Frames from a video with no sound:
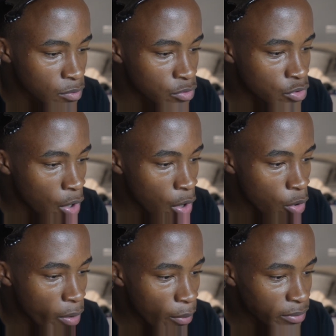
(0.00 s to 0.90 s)

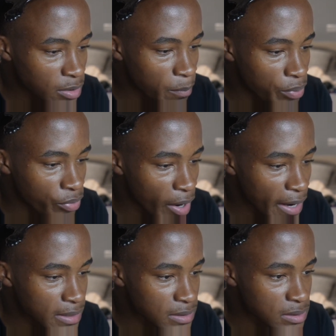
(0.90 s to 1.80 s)
No, I want the
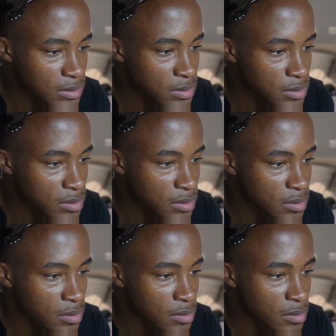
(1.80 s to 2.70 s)
price.
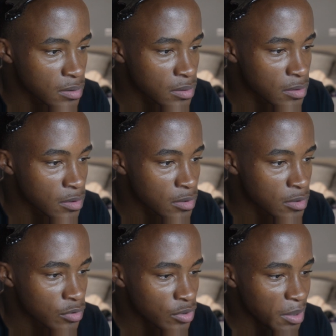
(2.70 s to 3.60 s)

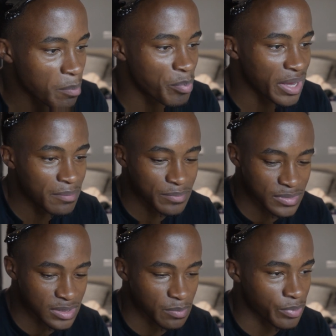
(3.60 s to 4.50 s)
Not a
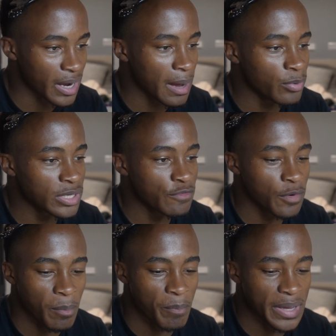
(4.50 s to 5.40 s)
Benz, bruh. I'm looking
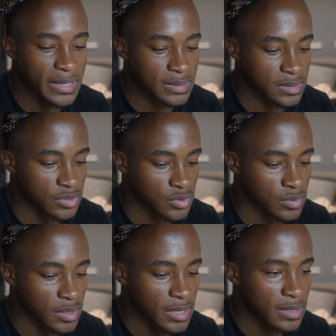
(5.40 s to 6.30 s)
for Benz,
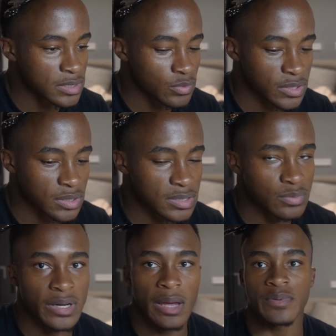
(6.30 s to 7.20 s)
dude. This is
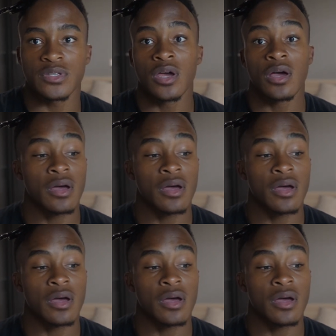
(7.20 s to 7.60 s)
what happened.